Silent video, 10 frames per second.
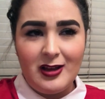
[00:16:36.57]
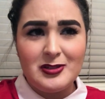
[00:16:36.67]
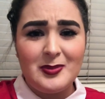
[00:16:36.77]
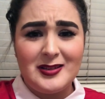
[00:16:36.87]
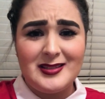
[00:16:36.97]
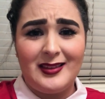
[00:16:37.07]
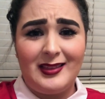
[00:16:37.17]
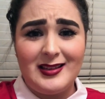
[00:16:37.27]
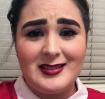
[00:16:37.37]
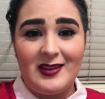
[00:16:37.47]
I was about to say
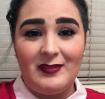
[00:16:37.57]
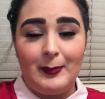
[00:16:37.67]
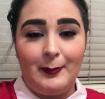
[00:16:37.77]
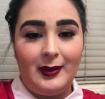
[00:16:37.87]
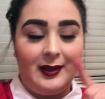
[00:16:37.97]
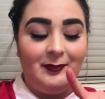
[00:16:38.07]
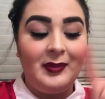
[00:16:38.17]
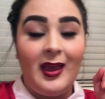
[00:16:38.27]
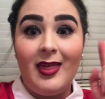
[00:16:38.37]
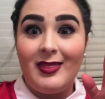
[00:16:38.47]
Thanksgiving, but
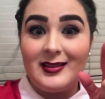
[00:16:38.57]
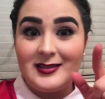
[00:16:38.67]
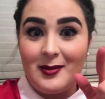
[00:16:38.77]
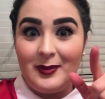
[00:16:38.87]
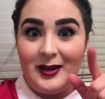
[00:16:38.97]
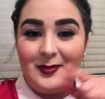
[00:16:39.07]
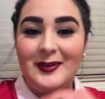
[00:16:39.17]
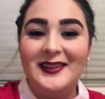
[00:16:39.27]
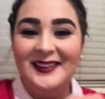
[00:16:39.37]
that's coming up.